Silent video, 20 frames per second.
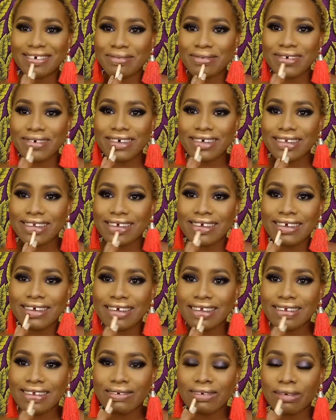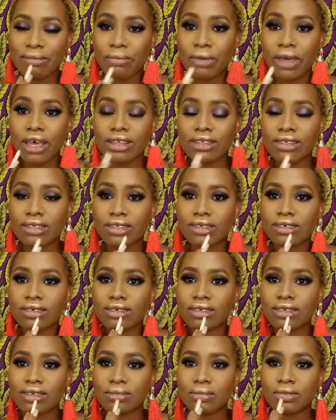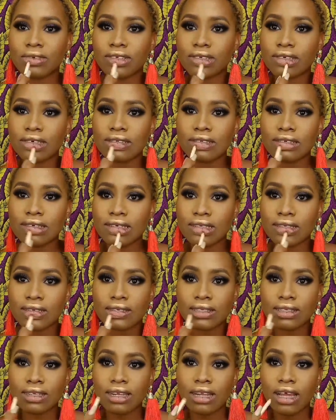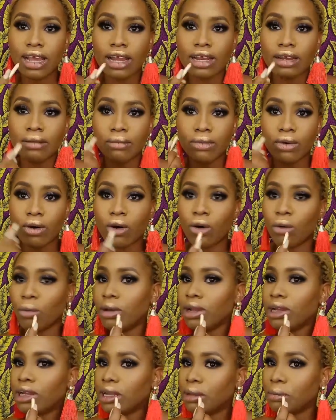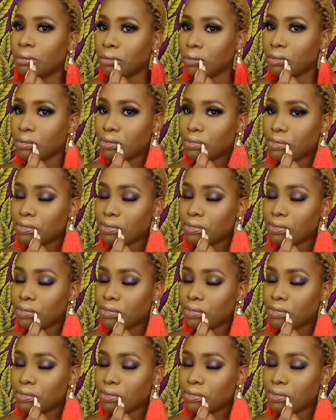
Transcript: I'm going in with pencil. I'm just going to use this to line all my lip.